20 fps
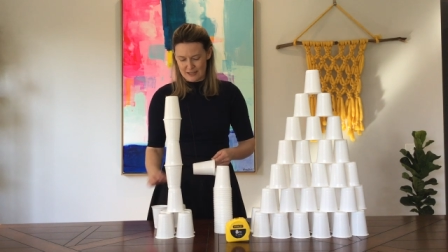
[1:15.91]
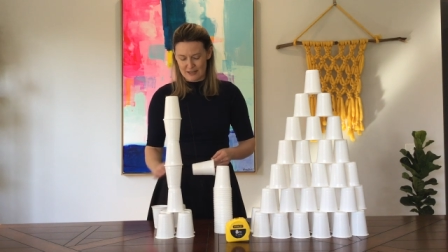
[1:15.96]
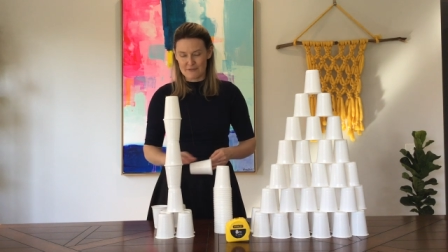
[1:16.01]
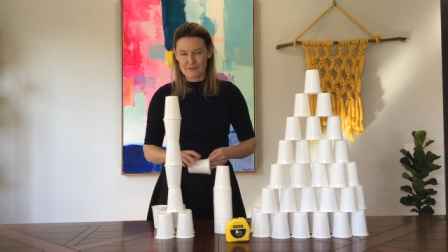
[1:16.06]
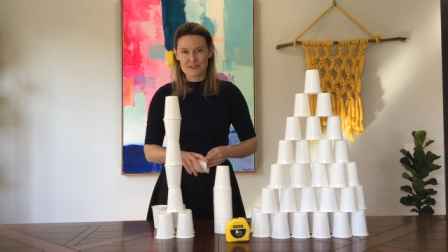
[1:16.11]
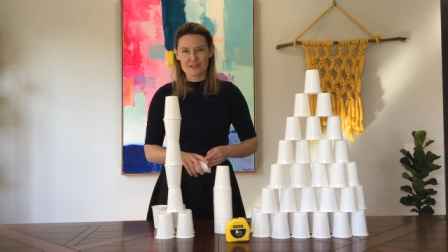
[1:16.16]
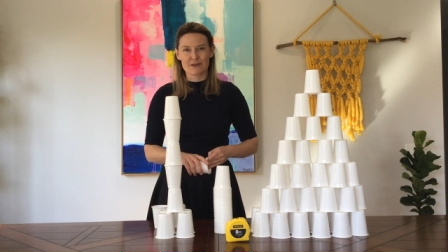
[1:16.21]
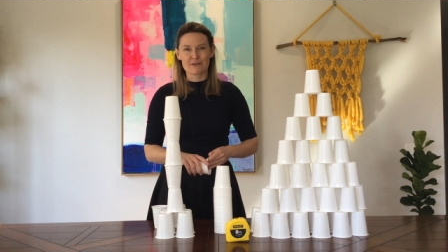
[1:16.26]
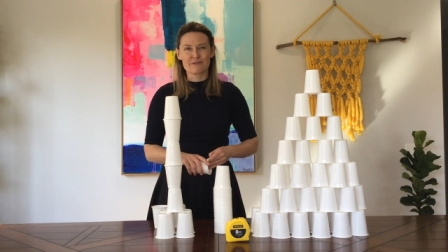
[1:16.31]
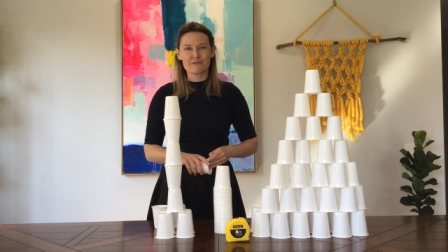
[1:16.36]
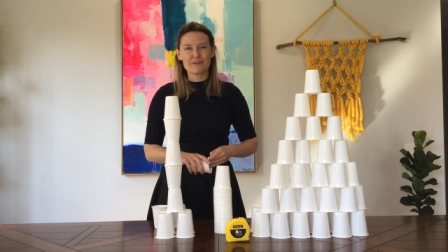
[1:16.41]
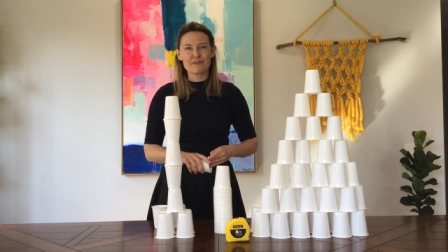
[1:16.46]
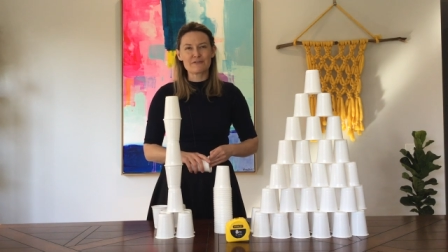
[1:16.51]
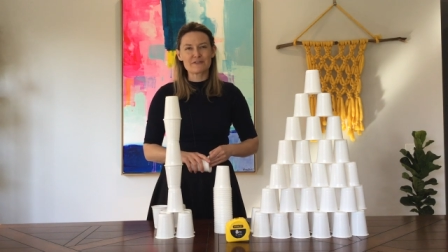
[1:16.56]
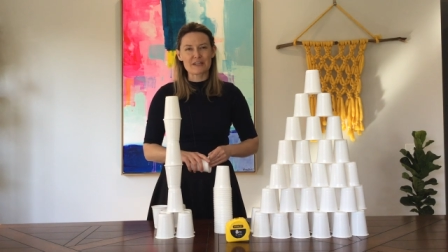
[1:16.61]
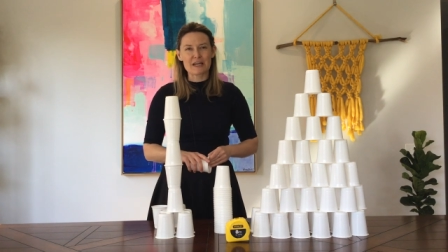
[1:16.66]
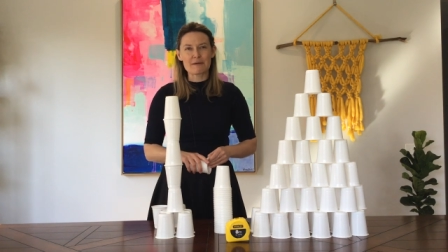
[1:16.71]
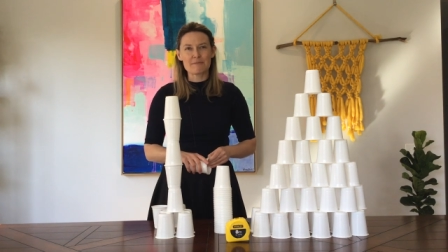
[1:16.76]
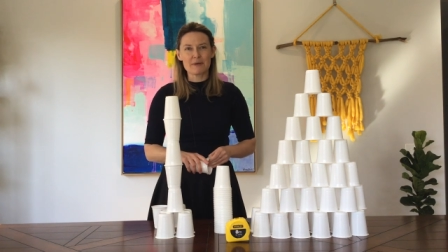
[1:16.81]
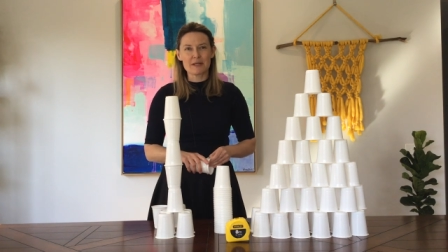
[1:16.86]
Give yourself
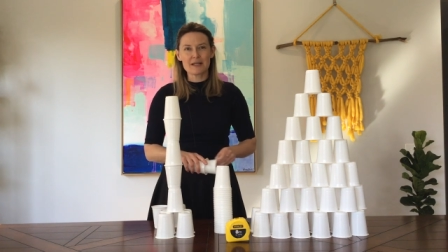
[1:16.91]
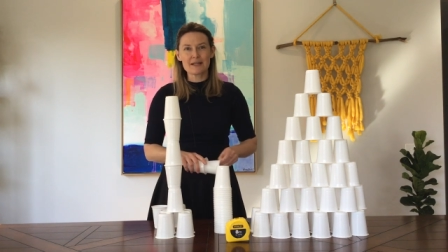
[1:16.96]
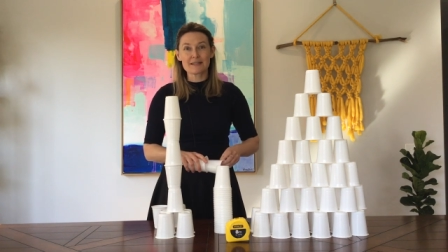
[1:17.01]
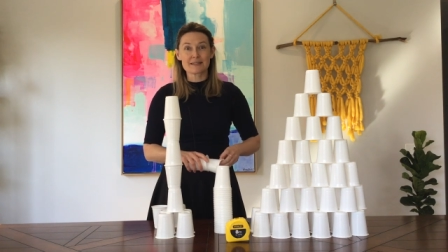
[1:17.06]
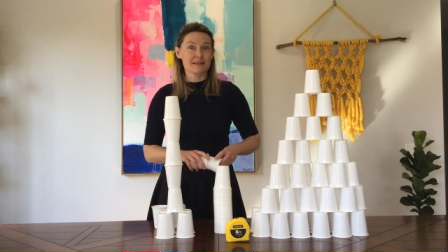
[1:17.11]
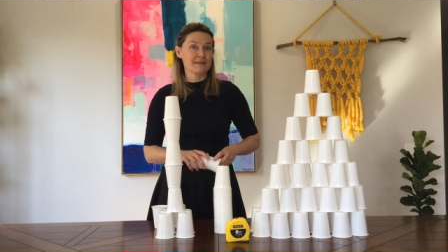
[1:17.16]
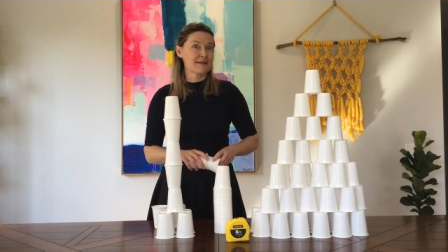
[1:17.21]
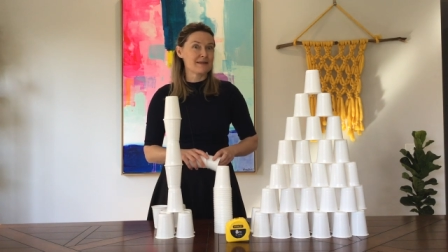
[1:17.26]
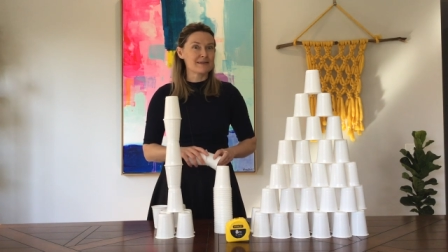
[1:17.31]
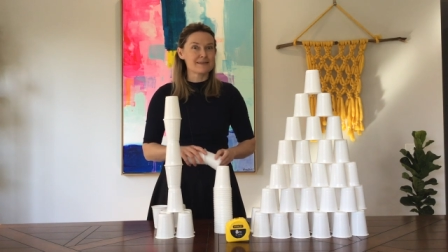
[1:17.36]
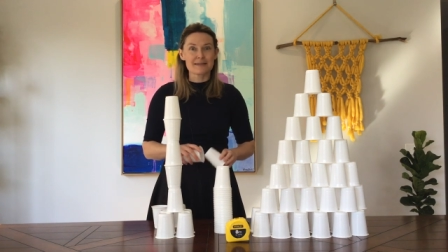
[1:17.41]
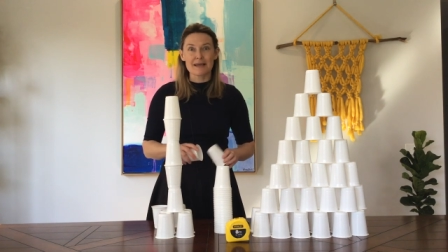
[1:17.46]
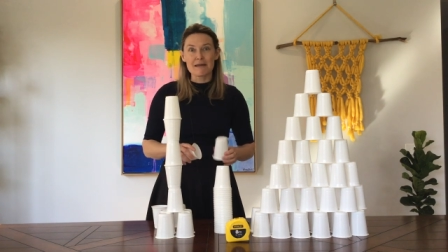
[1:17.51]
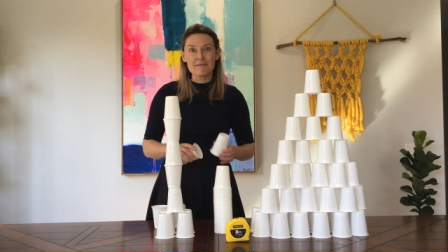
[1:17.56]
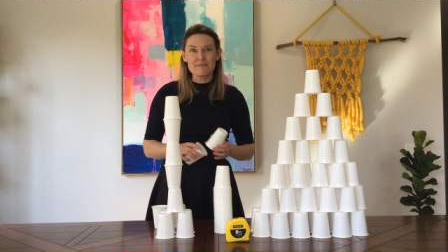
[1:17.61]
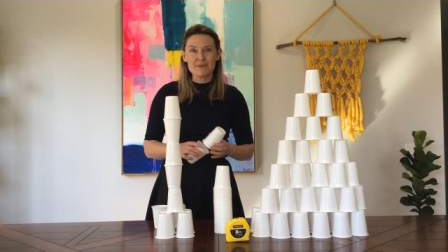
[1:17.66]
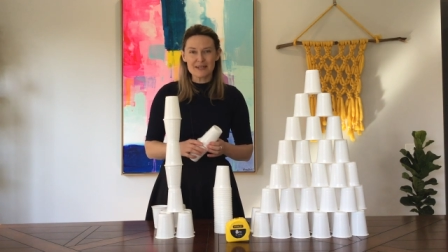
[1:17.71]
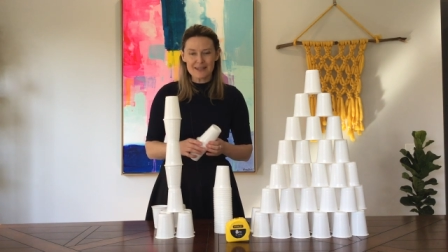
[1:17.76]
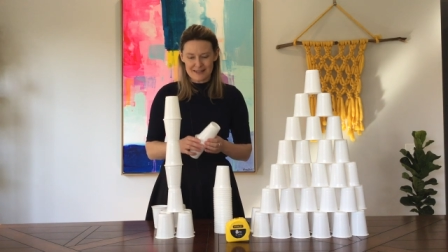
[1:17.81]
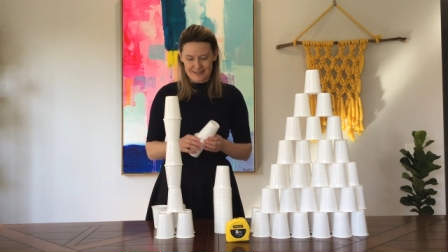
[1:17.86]
15 minutes and then
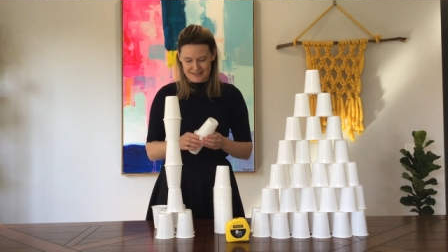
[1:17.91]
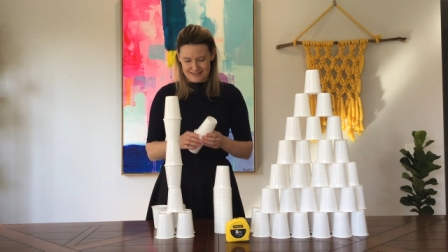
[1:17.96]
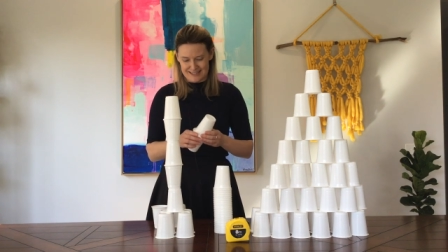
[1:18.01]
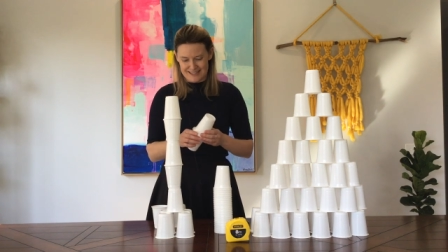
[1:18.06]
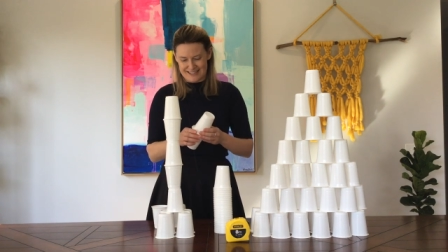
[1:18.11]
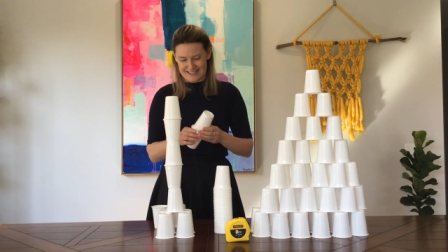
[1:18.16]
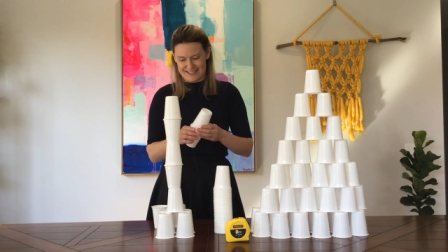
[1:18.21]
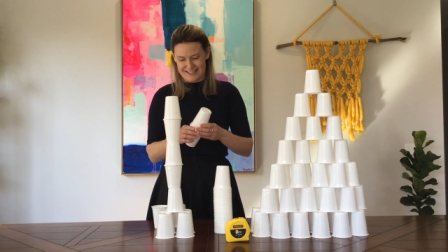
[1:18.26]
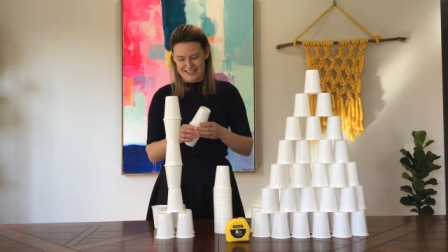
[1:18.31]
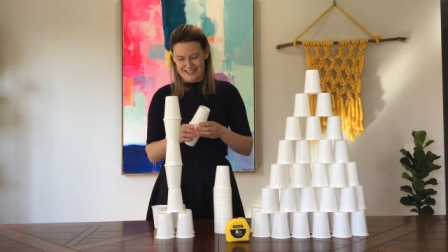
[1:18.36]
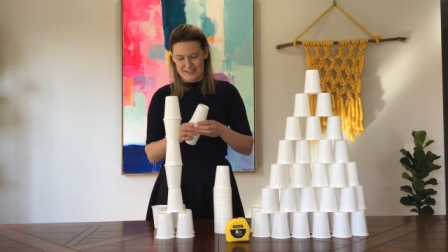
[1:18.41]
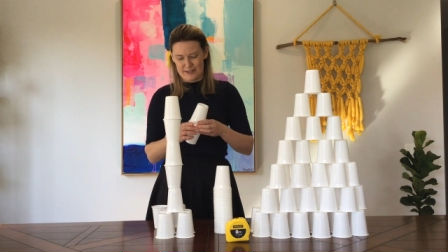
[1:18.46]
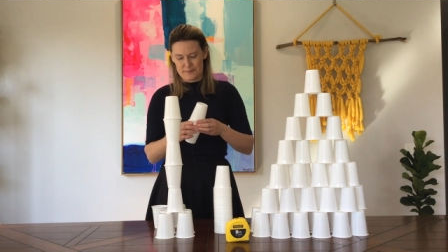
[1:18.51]
10 minutes.